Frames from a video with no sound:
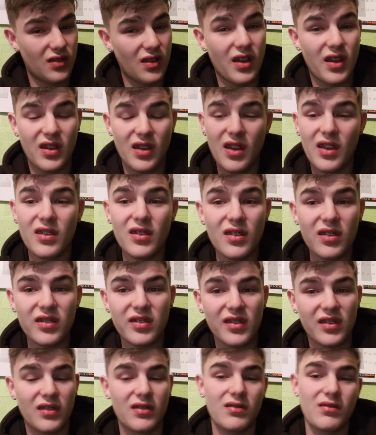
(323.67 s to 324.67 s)
it
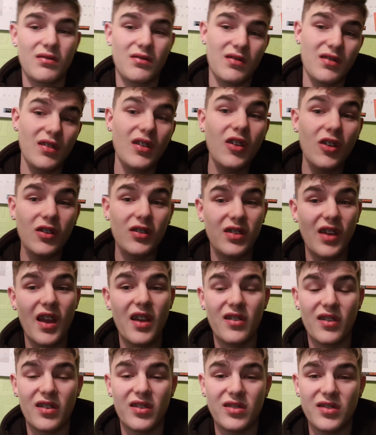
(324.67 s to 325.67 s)
is you could say
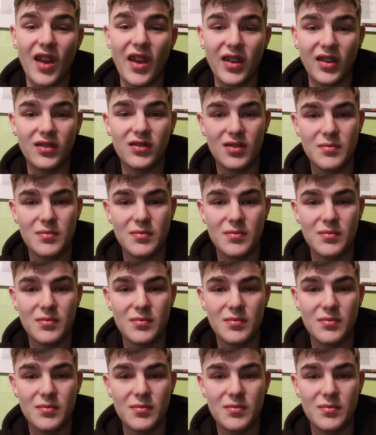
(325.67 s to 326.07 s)
he's a snake